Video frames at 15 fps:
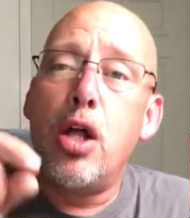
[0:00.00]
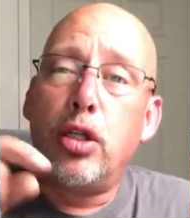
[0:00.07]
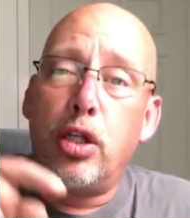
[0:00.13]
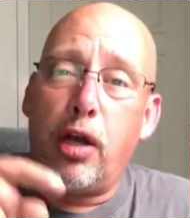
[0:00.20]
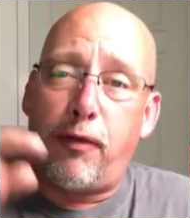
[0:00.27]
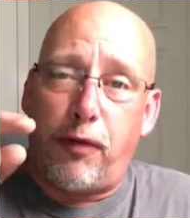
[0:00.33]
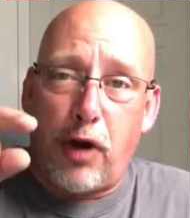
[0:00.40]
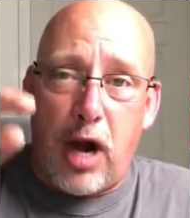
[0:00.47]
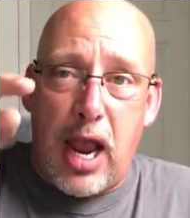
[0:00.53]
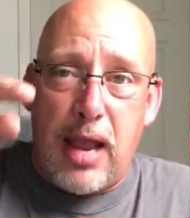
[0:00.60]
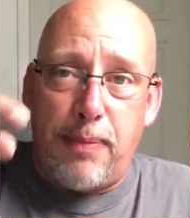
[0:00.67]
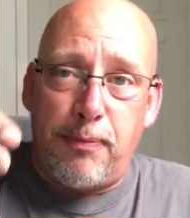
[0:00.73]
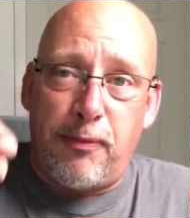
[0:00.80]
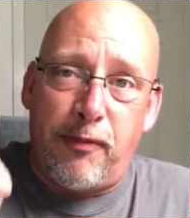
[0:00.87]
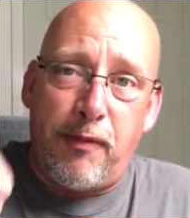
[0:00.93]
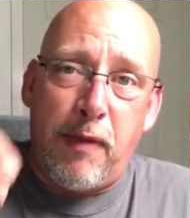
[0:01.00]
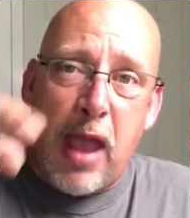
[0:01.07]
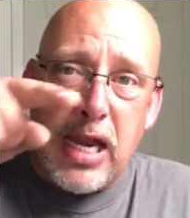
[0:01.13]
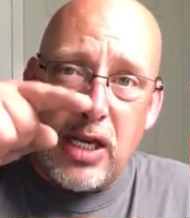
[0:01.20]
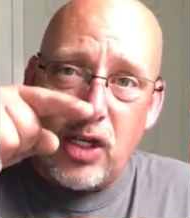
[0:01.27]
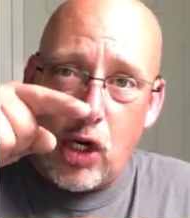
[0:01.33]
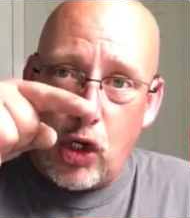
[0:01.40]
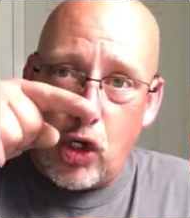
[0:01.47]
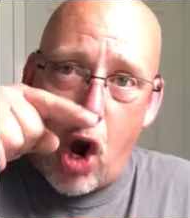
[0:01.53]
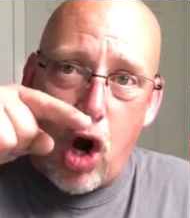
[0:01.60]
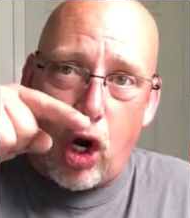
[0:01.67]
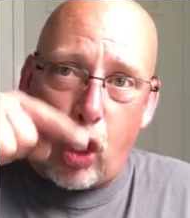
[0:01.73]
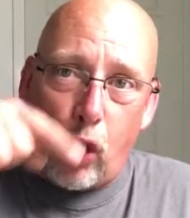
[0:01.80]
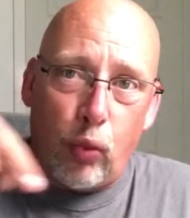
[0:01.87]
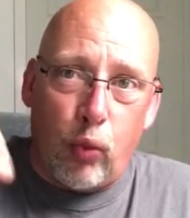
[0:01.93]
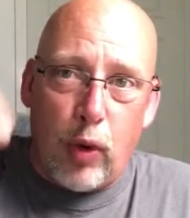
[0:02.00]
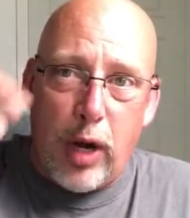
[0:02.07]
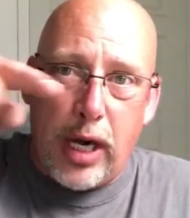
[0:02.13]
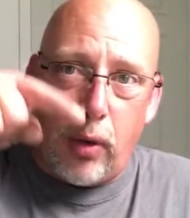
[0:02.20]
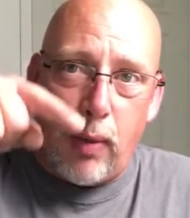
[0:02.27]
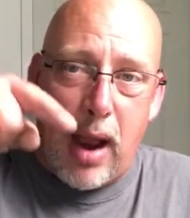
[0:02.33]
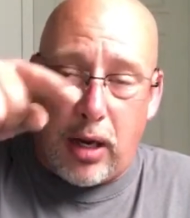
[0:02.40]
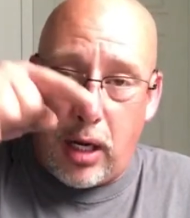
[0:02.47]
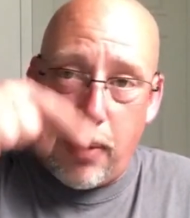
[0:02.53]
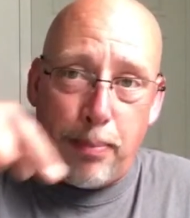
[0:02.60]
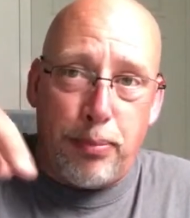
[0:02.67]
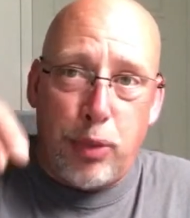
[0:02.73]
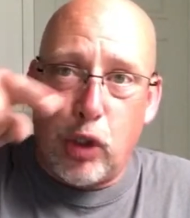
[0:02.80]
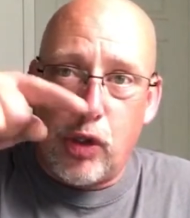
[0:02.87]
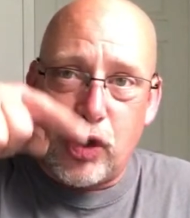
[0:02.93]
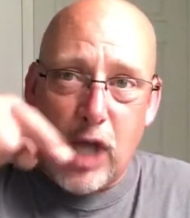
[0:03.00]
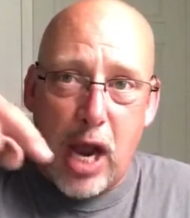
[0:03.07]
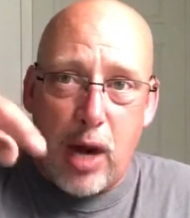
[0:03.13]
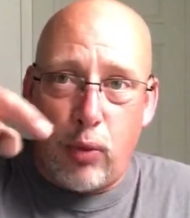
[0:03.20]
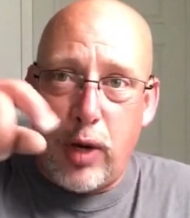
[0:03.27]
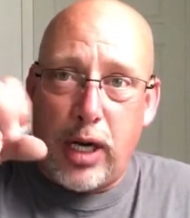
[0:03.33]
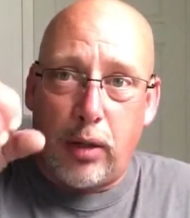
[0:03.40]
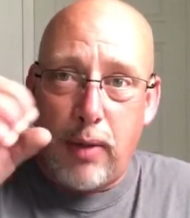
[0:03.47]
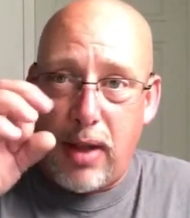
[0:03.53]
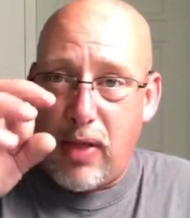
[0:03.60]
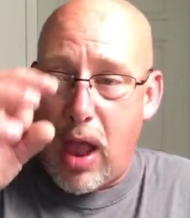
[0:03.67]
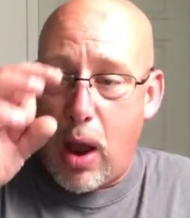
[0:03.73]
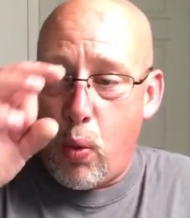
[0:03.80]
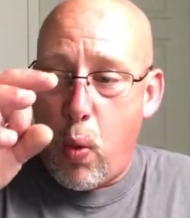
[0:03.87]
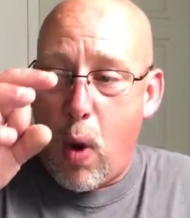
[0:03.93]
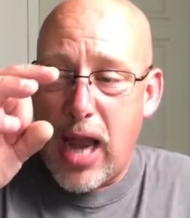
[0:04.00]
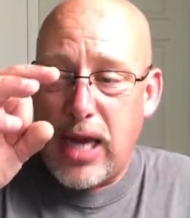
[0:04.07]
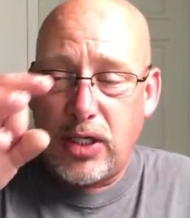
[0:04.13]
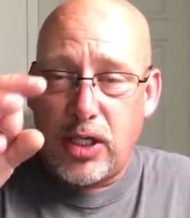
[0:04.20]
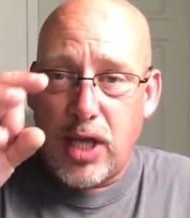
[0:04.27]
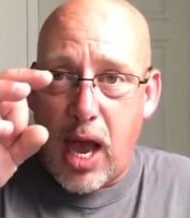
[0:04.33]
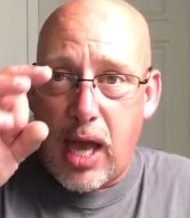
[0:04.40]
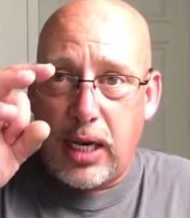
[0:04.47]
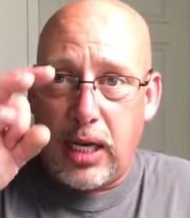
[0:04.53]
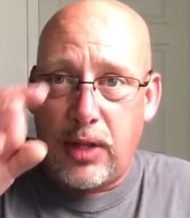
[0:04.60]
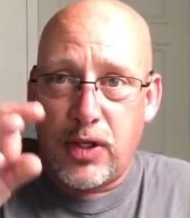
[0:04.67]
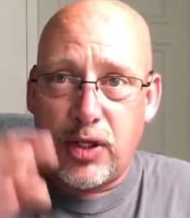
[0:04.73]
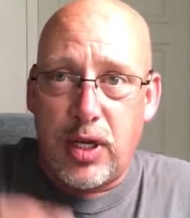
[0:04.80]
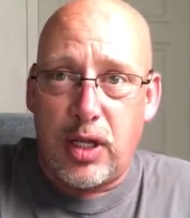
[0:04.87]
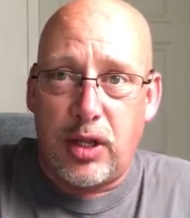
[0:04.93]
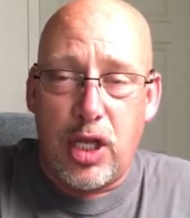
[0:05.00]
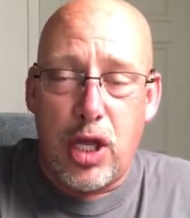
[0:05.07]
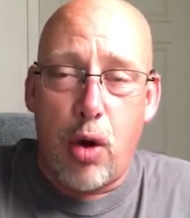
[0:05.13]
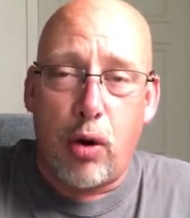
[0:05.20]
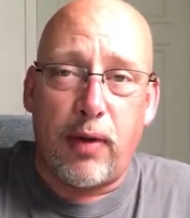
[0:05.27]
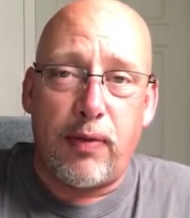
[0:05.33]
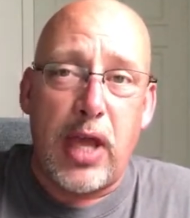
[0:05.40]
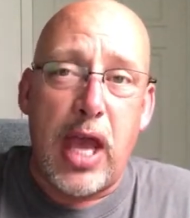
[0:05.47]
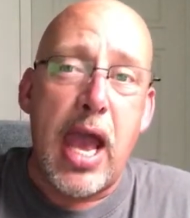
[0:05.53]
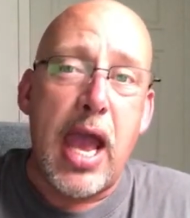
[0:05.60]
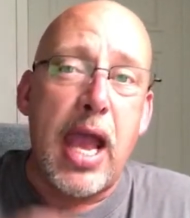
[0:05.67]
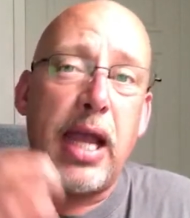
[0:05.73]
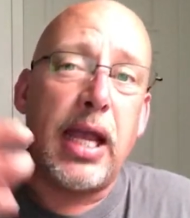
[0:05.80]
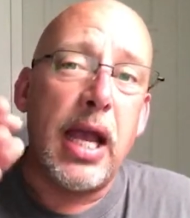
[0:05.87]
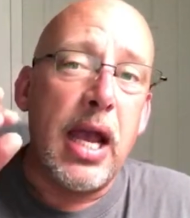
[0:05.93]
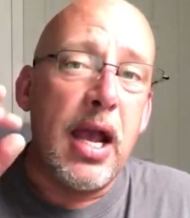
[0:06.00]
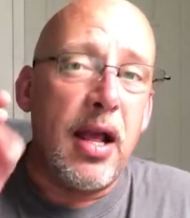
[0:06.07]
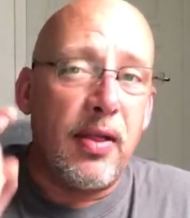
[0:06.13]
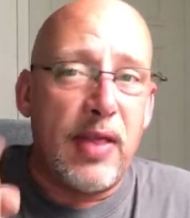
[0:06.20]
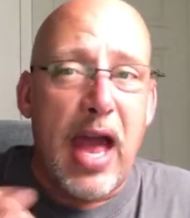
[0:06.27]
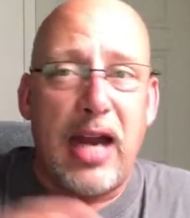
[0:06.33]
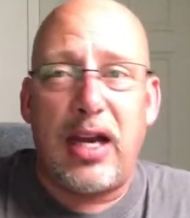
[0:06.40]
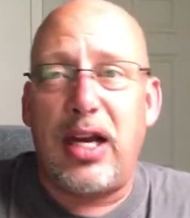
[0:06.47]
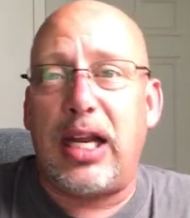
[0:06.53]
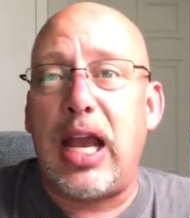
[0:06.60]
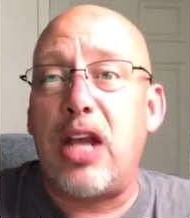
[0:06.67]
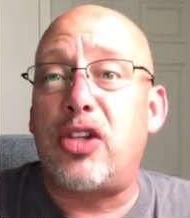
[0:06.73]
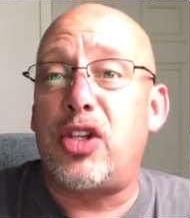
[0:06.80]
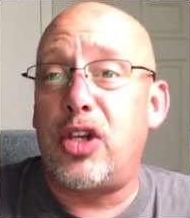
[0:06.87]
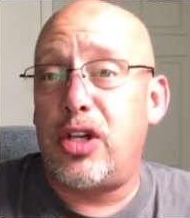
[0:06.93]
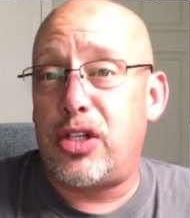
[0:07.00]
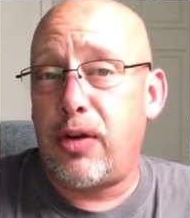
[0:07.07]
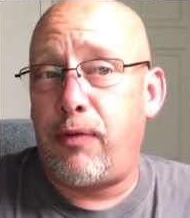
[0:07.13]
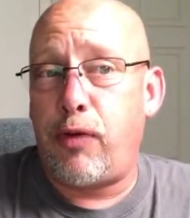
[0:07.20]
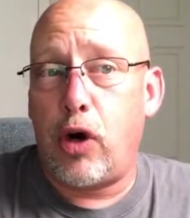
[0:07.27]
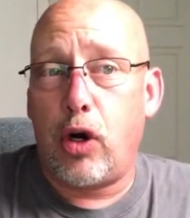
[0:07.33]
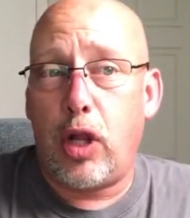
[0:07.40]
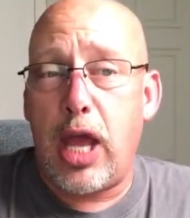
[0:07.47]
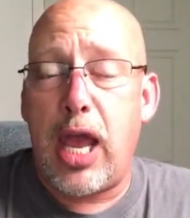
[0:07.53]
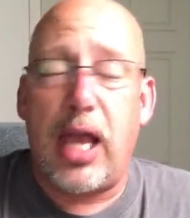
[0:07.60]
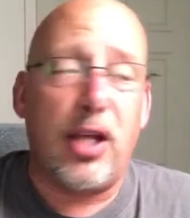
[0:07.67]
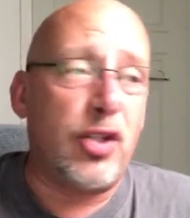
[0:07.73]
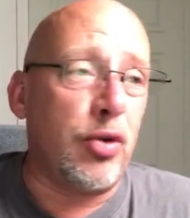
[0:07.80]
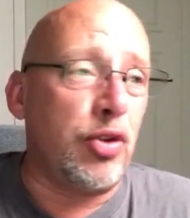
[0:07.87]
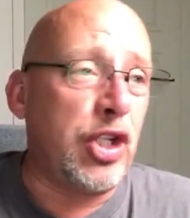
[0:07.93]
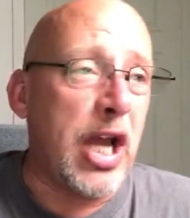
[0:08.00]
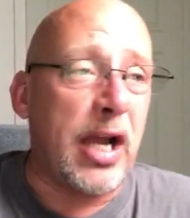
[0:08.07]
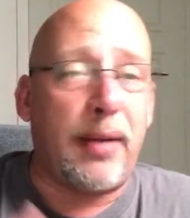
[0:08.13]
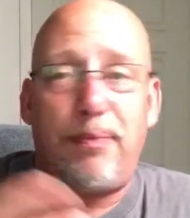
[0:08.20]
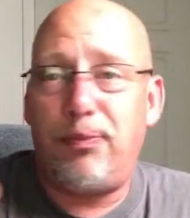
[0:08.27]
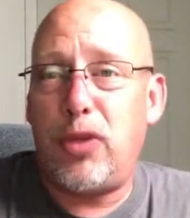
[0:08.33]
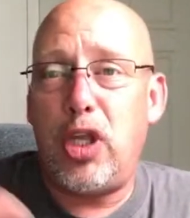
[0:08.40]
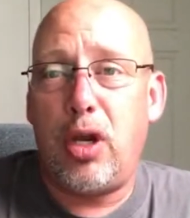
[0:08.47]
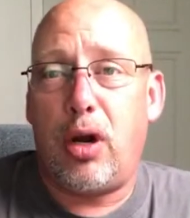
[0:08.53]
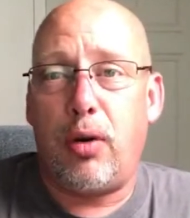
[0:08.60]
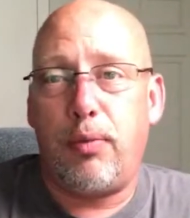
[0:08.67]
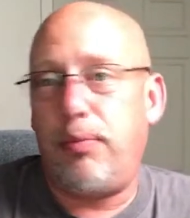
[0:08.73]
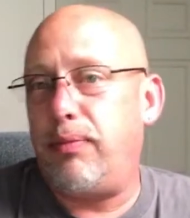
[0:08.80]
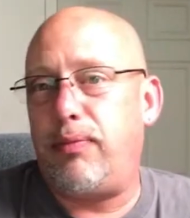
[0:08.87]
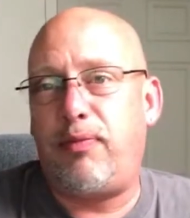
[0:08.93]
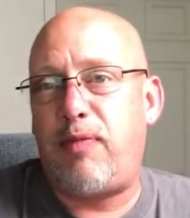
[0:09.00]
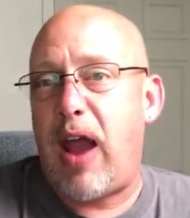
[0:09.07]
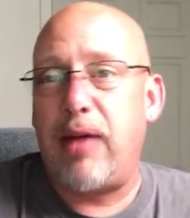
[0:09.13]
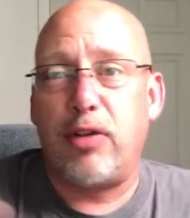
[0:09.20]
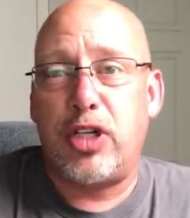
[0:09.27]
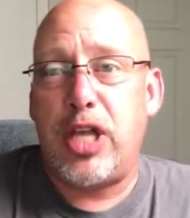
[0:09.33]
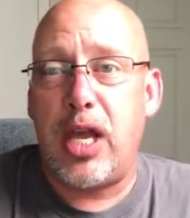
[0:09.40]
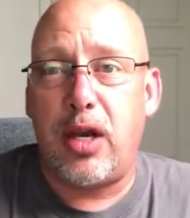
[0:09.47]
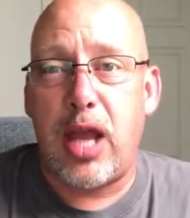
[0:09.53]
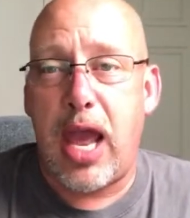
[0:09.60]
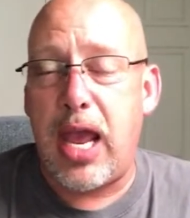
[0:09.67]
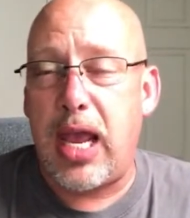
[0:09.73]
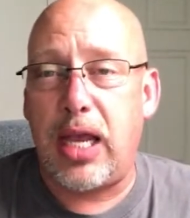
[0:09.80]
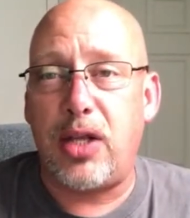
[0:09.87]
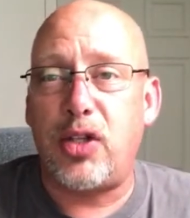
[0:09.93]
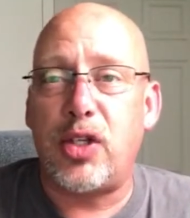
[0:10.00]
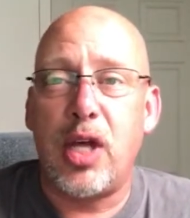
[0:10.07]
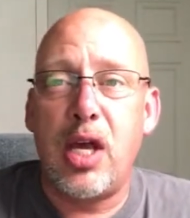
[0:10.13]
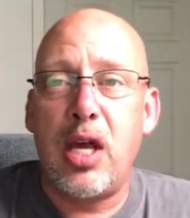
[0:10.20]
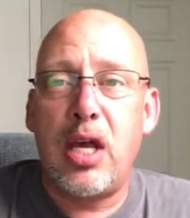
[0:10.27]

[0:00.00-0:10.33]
Look for a faint dark ring around it, a bullseye ring around that white dot in the, in the yolk of the egg. That indicates that it's a fertile egg. So check, you know, five or 10 eggs.